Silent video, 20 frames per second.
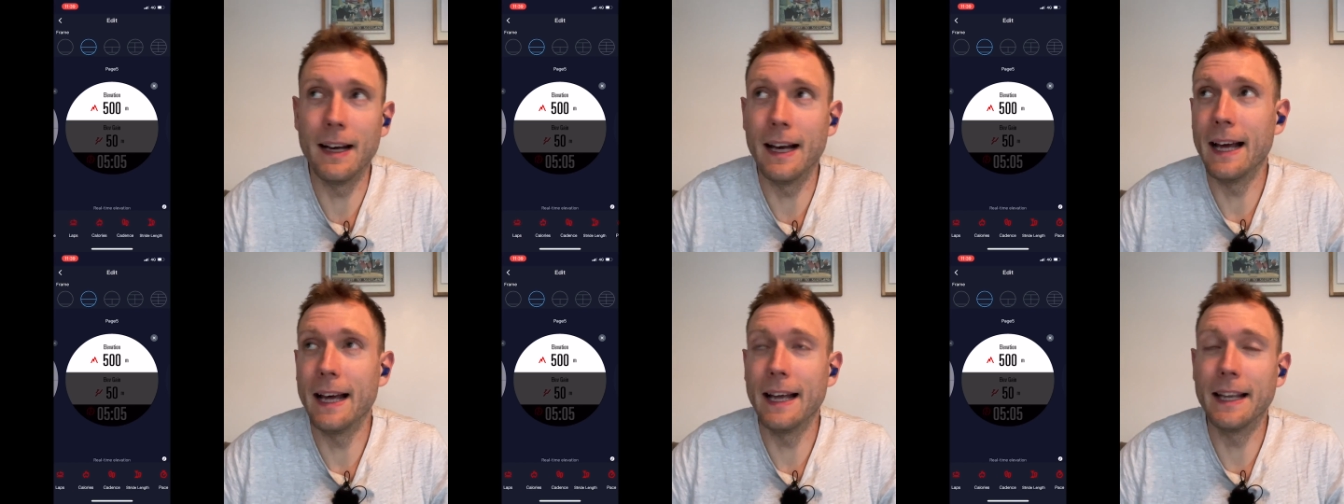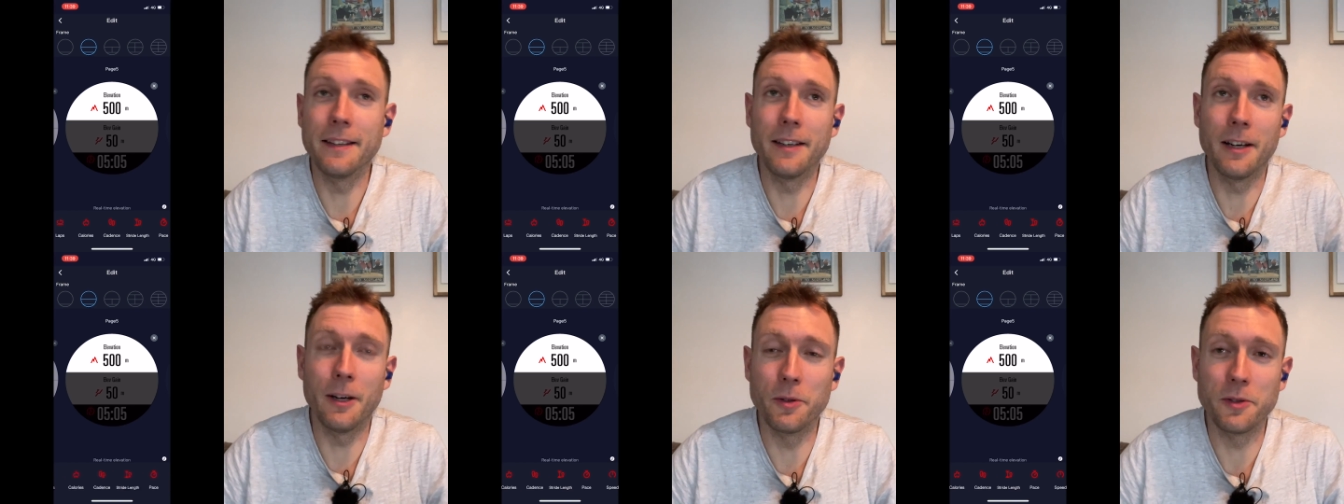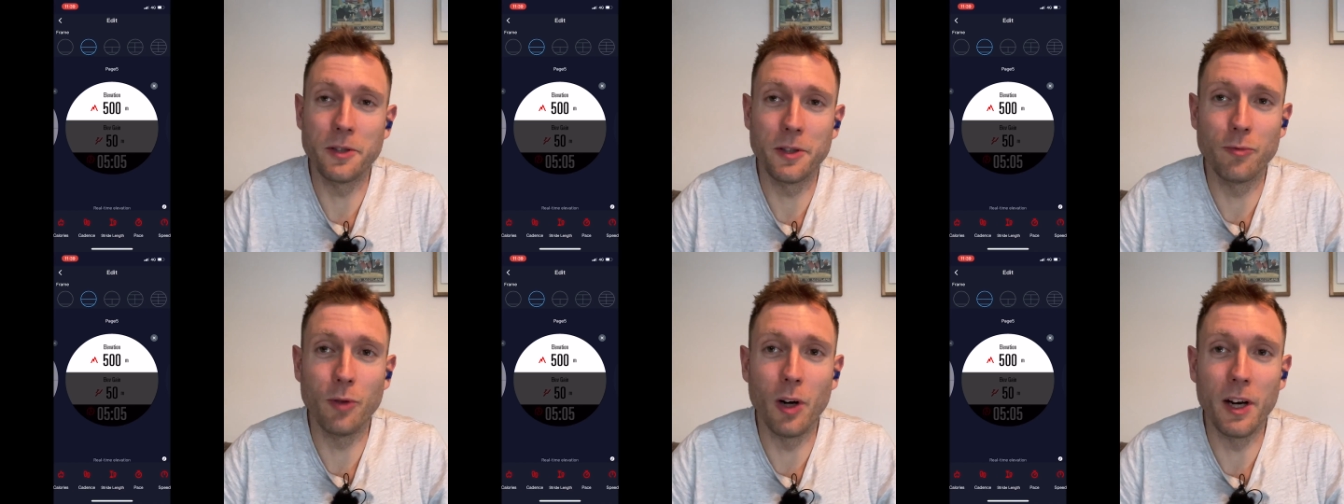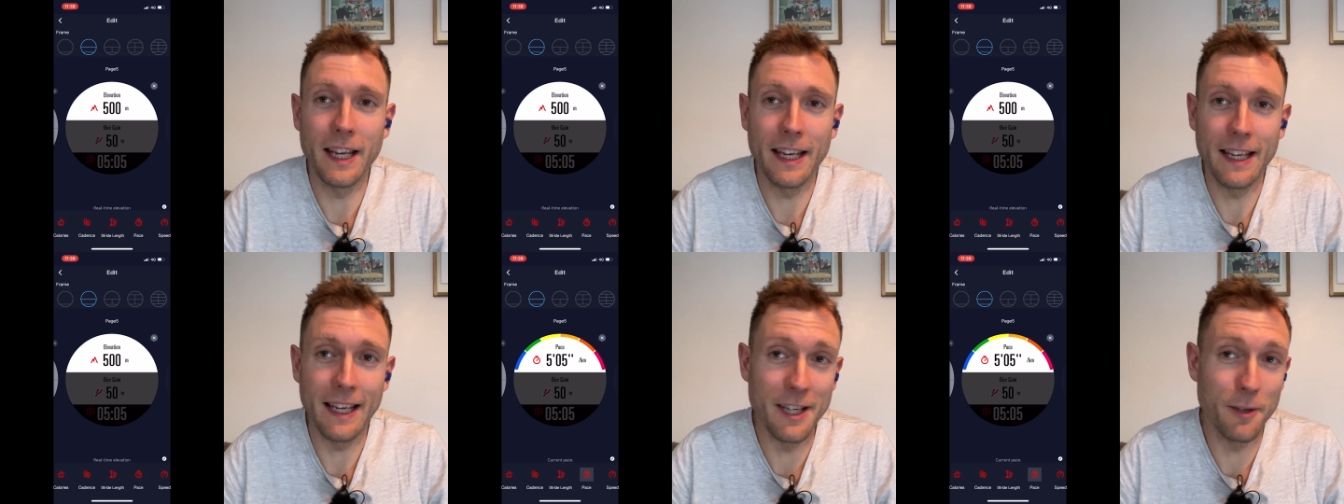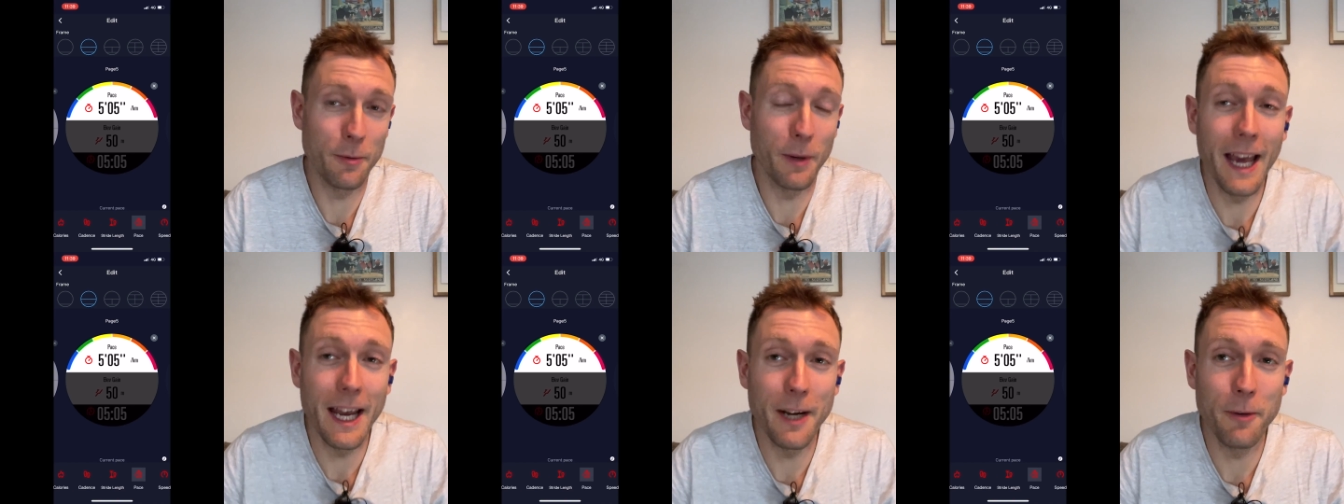and I was just running
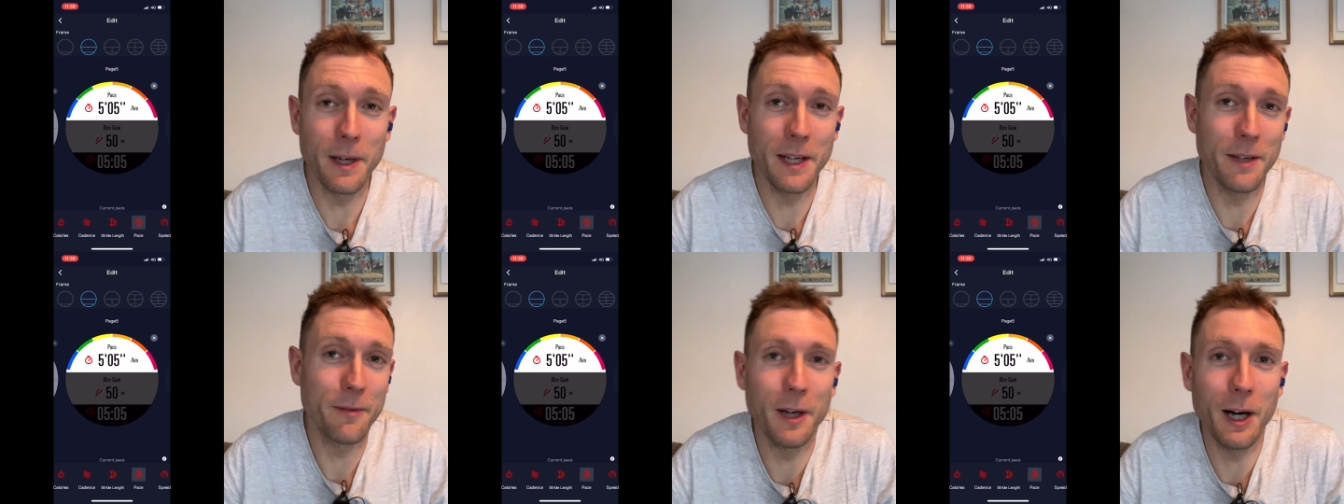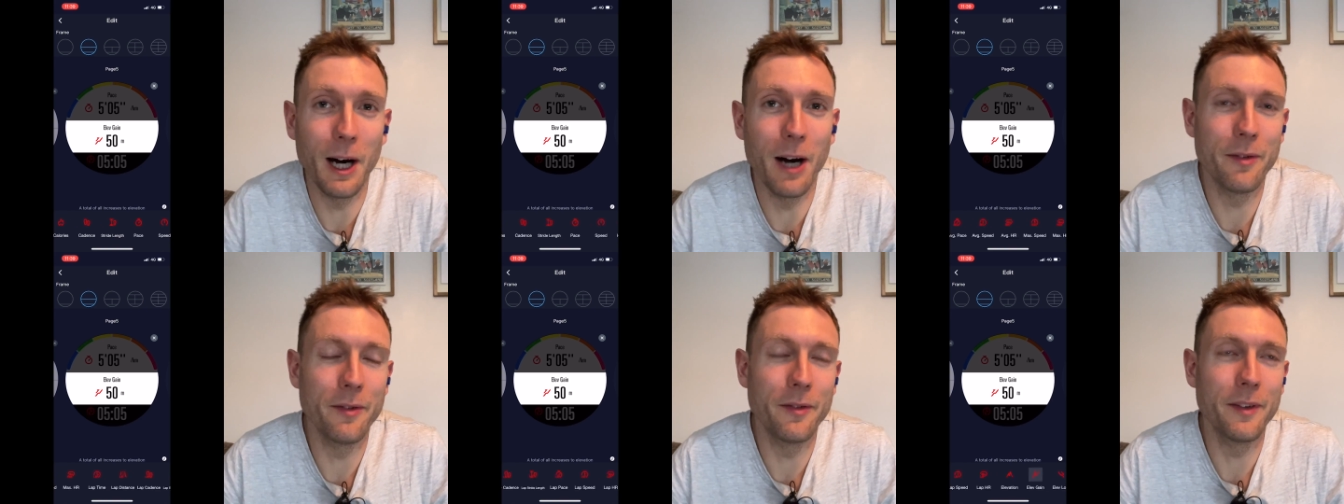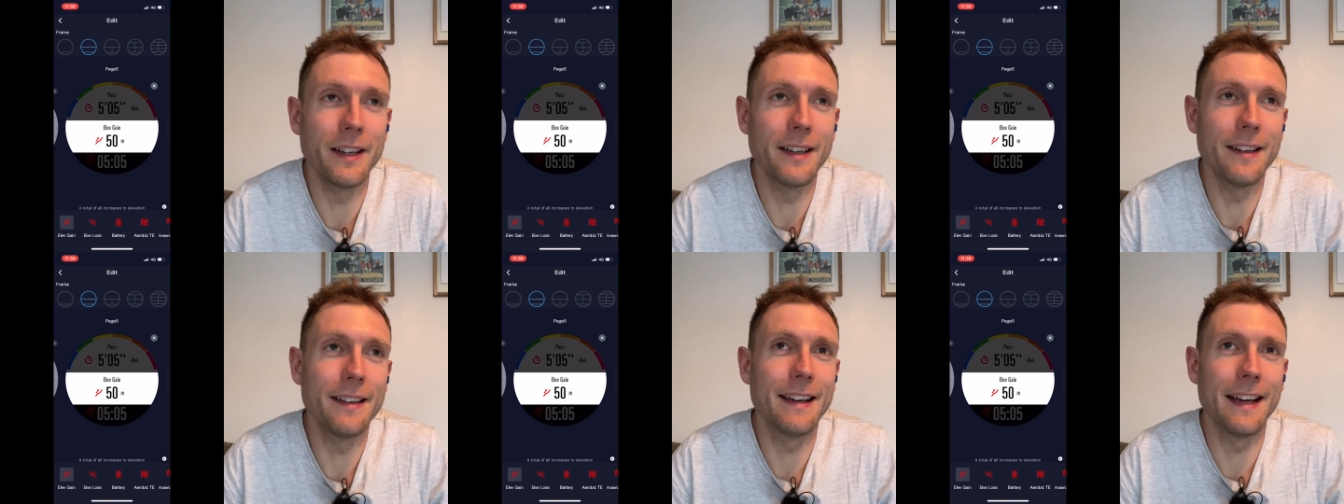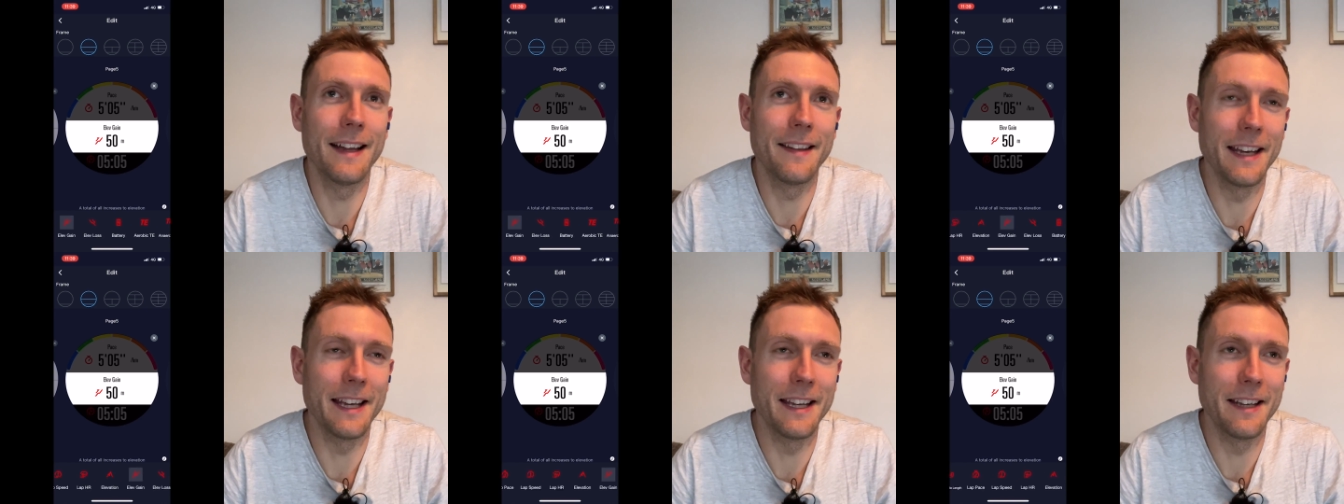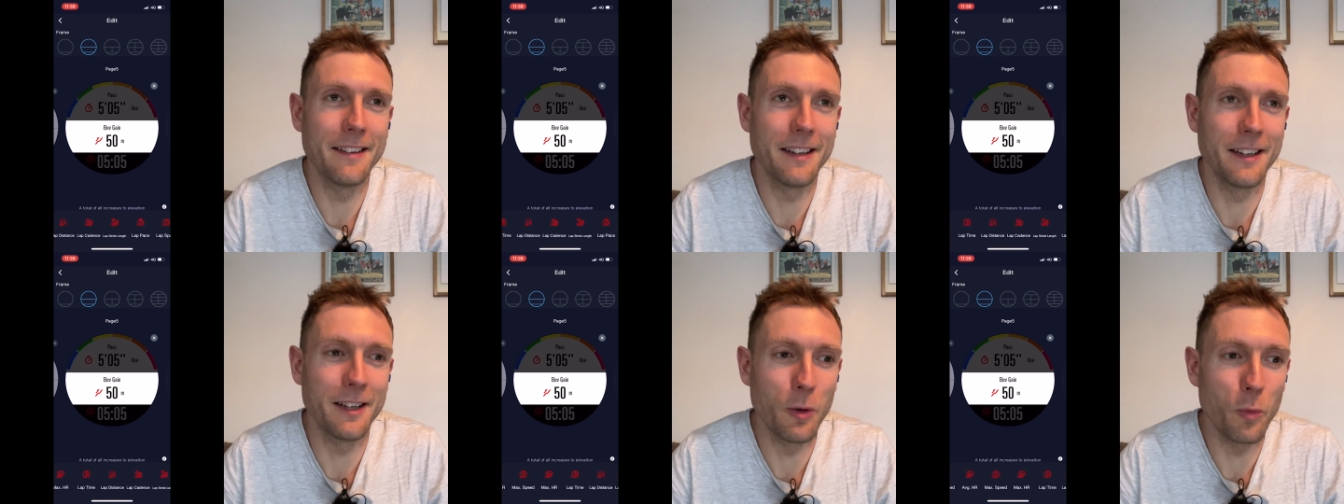into a headwind for half of it, and
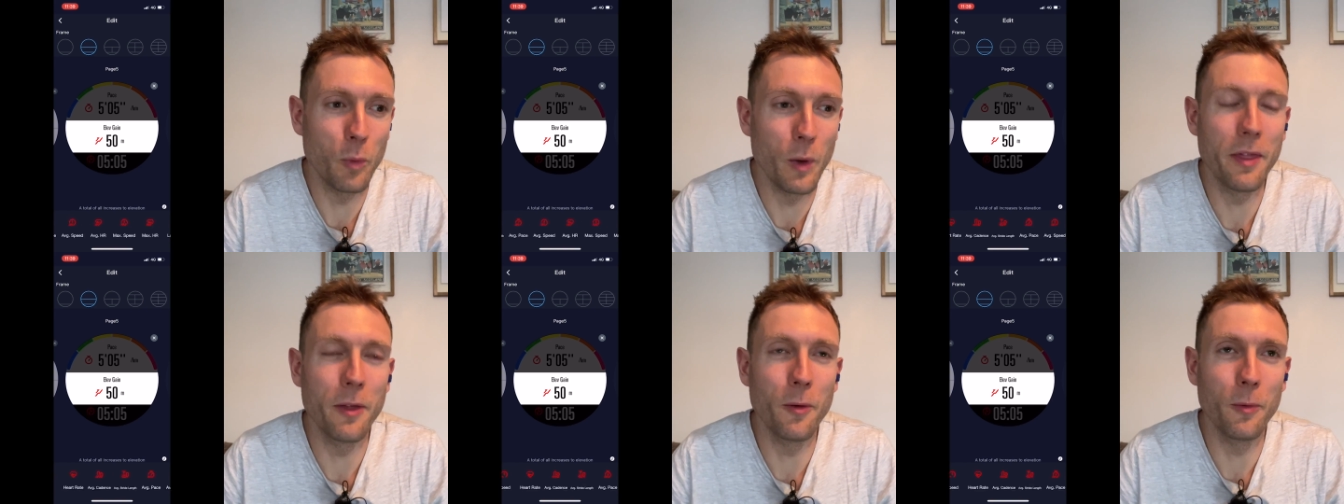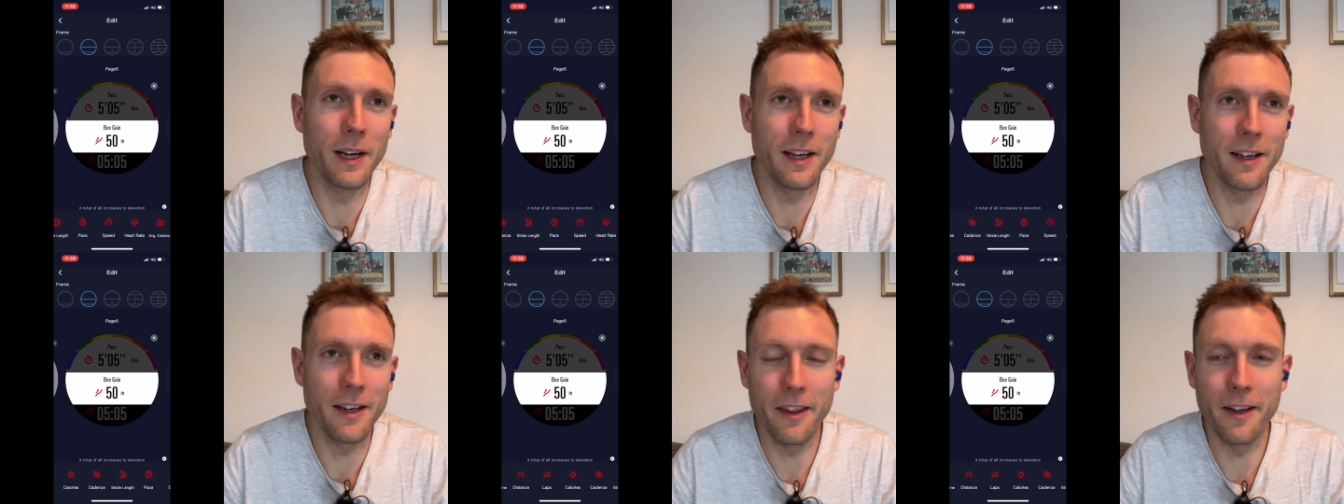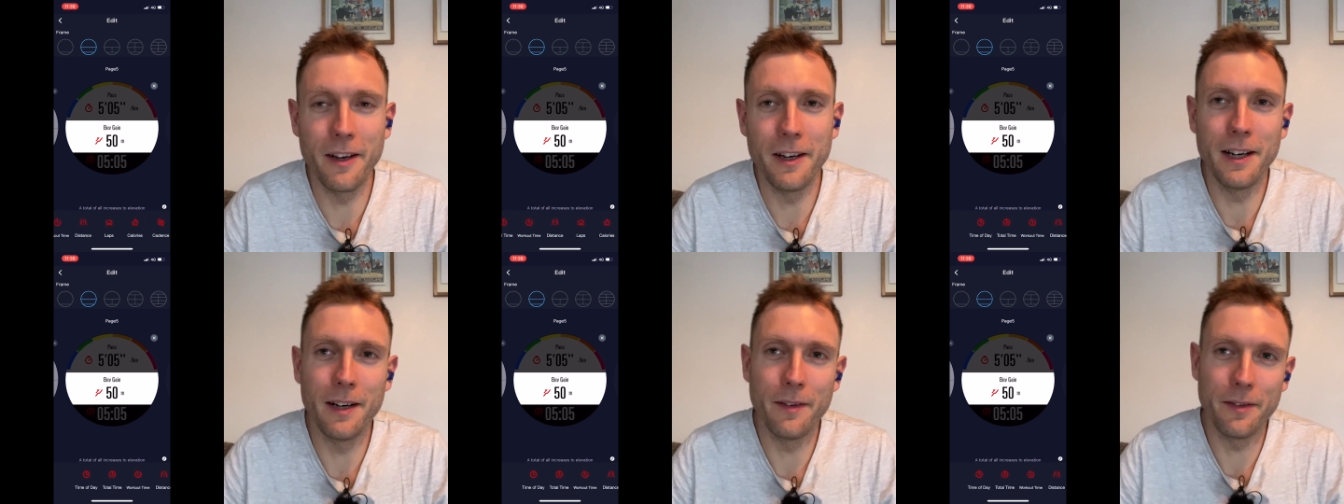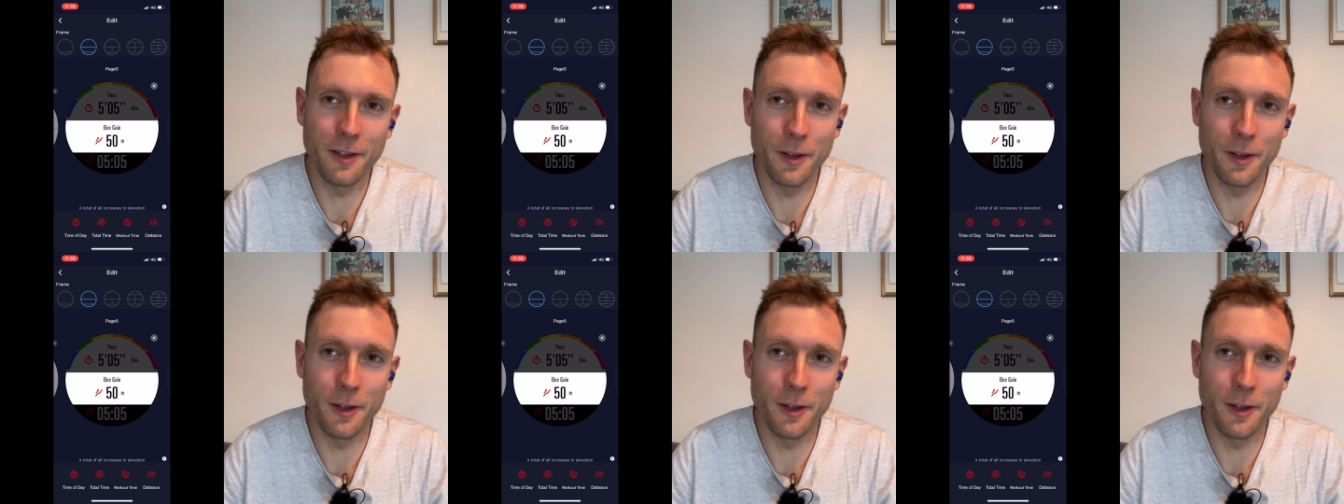then, you know, with the wind the other half.